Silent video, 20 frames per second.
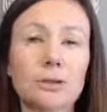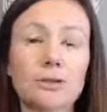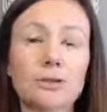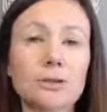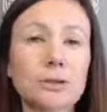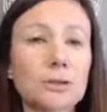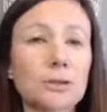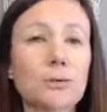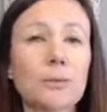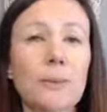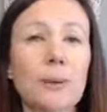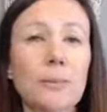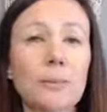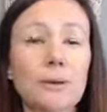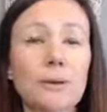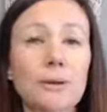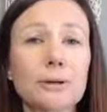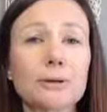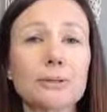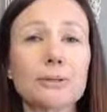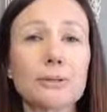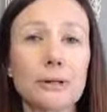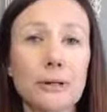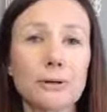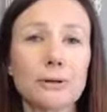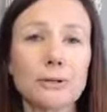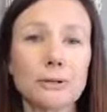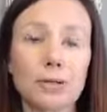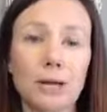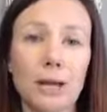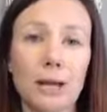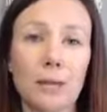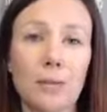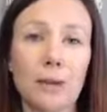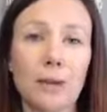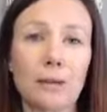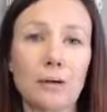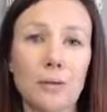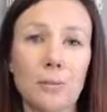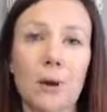just remember, there is no shame
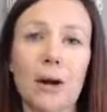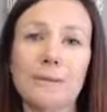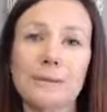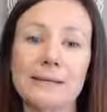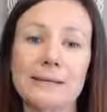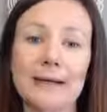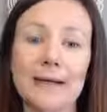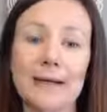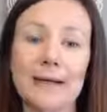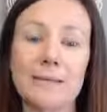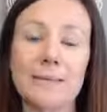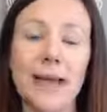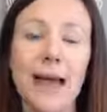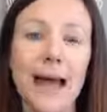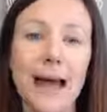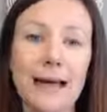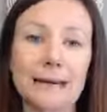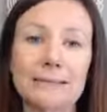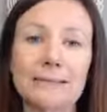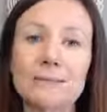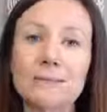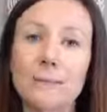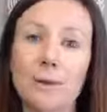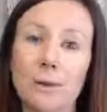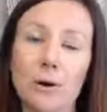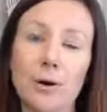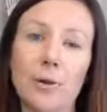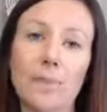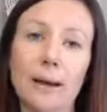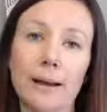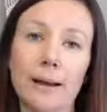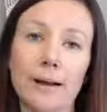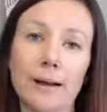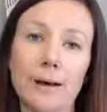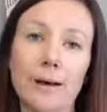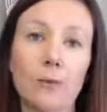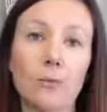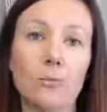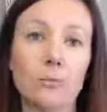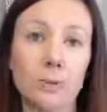in your momming game. As we know
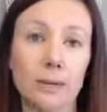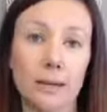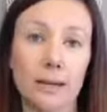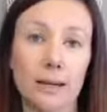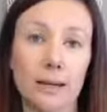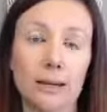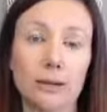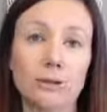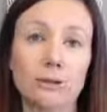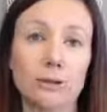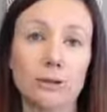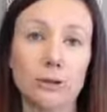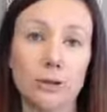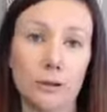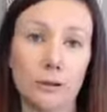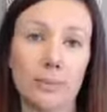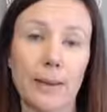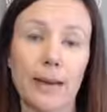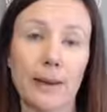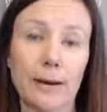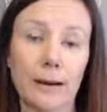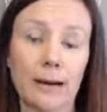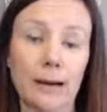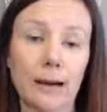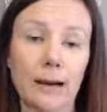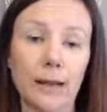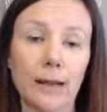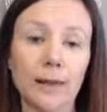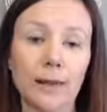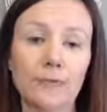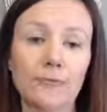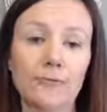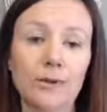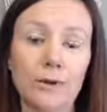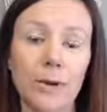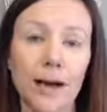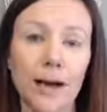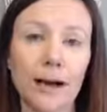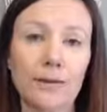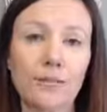better, we do better. If
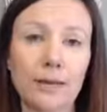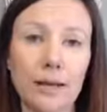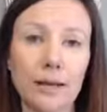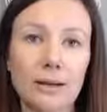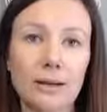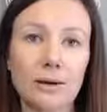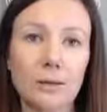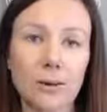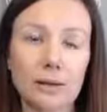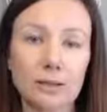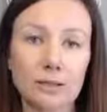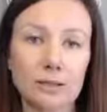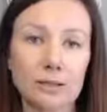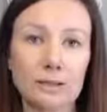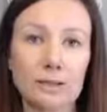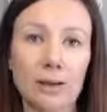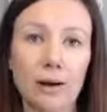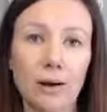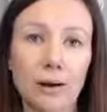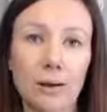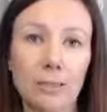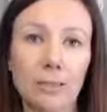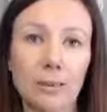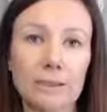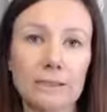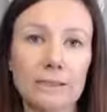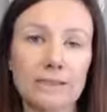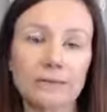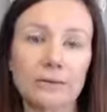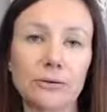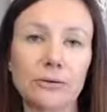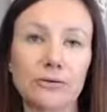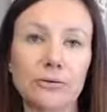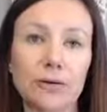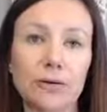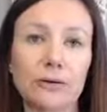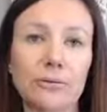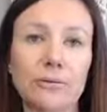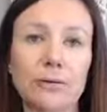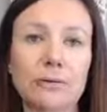you have any questions at all, please feel
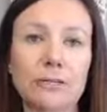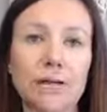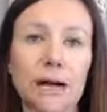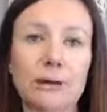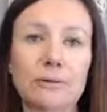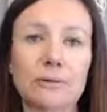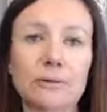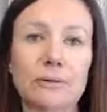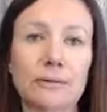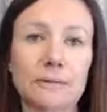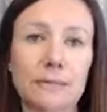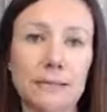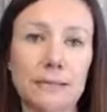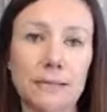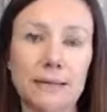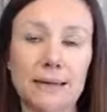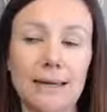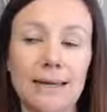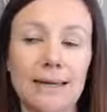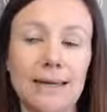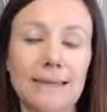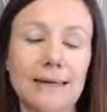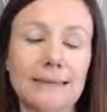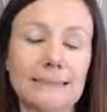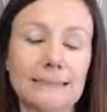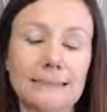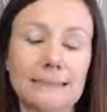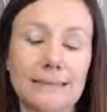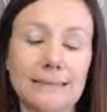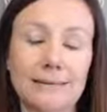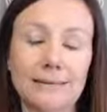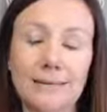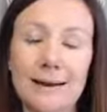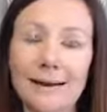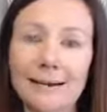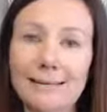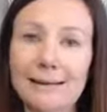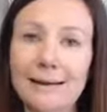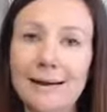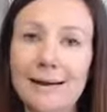free to reach out to me. Until
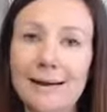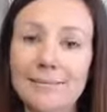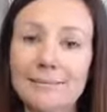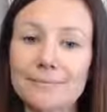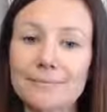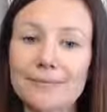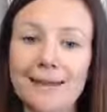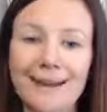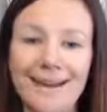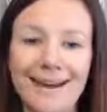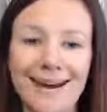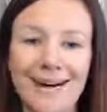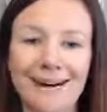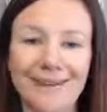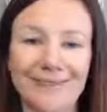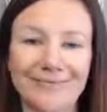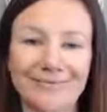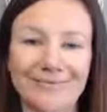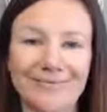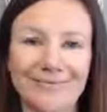next time, take care.